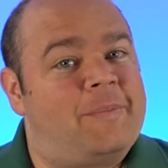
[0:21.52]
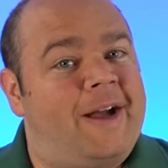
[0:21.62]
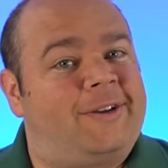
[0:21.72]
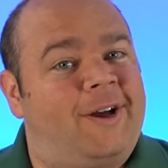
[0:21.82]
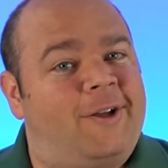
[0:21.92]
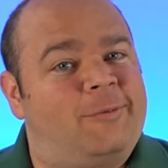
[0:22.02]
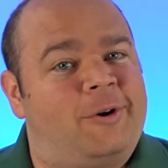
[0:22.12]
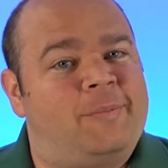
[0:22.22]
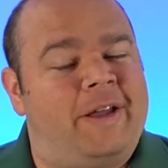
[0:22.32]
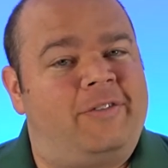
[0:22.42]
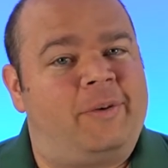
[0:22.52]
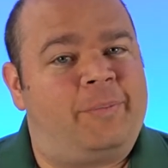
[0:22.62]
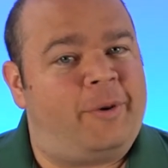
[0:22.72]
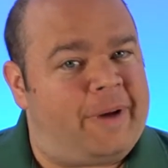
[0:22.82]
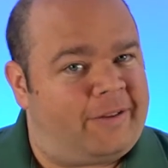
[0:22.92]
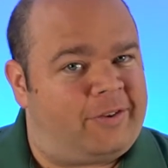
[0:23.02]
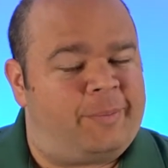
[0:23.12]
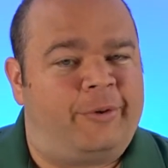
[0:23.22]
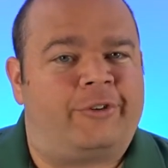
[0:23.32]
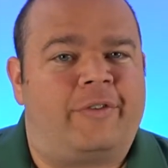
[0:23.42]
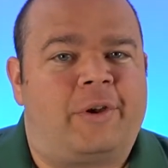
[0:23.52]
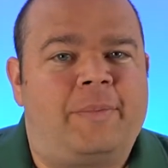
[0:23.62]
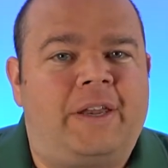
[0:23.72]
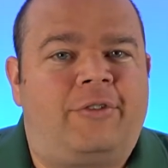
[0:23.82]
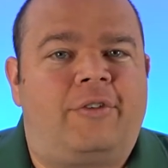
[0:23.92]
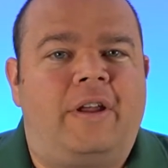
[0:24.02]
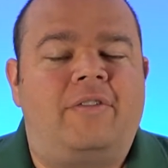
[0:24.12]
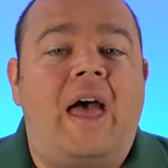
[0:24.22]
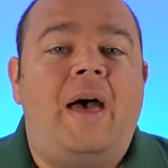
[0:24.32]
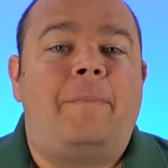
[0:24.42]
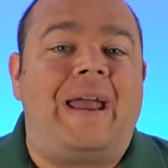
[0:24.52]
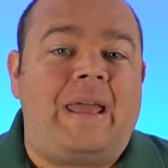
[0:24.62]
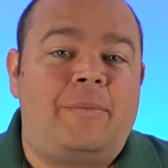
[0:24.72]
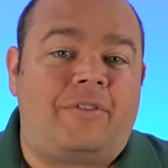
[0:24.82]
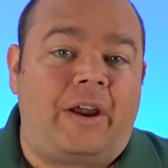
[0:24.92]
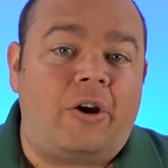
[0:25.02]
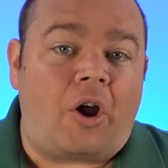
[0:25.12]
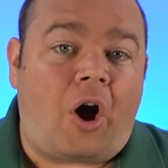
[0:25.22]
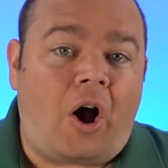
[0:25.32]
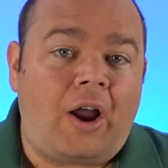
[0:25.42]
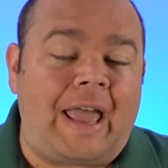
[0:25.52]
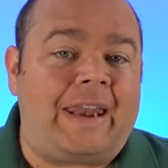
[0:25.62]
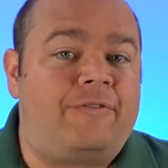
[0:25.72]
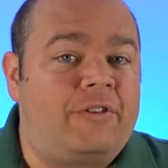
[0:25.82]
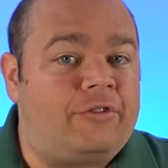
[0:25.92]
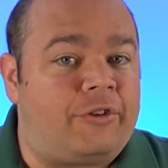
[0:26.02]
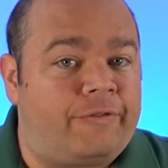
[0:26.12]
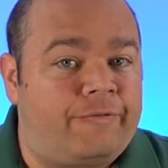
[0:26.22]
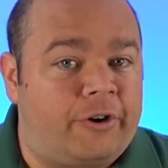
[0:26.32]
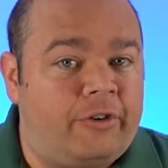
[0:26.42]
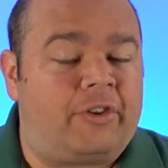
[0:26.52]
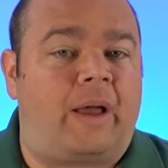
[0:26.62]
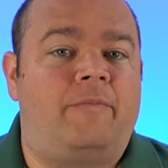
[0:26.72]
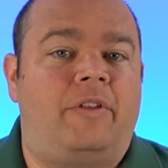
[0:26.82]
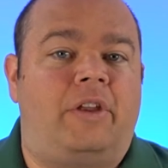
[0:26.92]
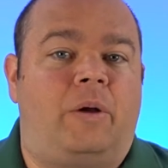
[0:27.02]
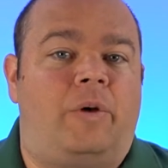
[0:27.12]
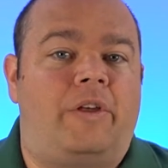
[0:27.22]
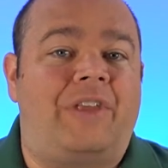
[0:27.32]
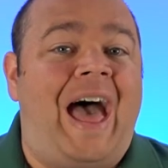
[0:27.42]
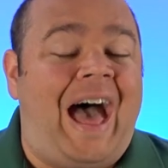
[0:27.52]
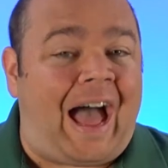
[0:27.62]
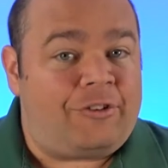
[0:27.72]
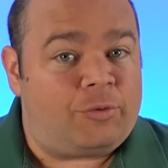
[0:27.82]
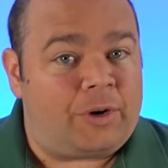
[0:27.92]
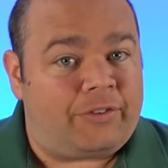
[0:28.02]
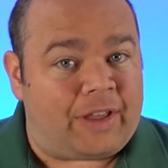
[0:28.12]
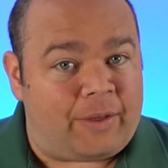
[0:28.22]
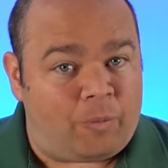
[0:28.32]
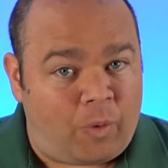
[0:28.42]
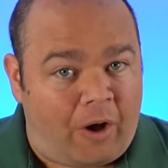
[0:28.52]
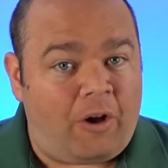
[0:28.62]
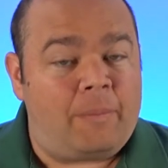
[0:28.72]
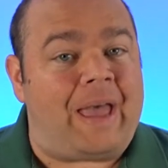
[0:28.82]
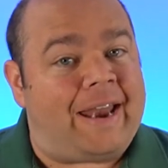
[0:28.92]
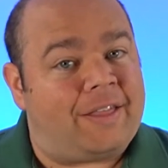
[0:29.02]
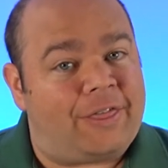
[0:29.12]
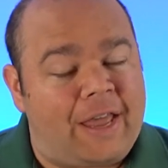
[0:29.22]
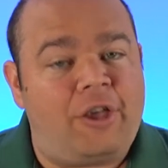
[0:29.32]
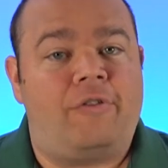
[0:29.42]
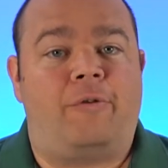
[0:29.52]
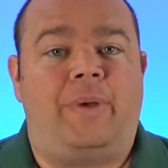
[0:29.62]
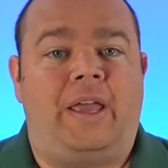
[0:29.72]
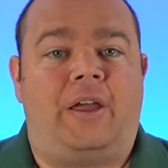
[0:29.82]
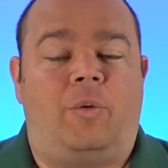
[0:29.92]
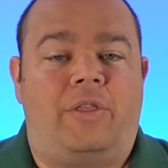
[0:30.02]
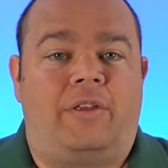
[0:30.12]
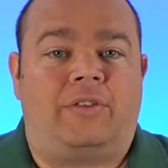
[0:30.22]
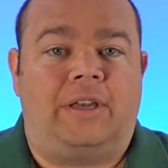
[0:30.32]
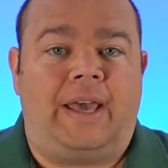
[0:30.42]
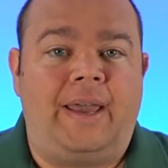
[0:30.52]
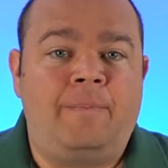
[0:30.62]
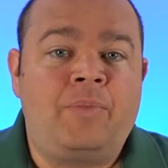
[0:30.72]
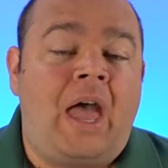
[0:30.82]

back to God's Word Made Simple by Simple Servant Ministries. My name is Aaron Hawk, and if this is your first time visiting with us, I just want to say welcome and thank you for being here with us today.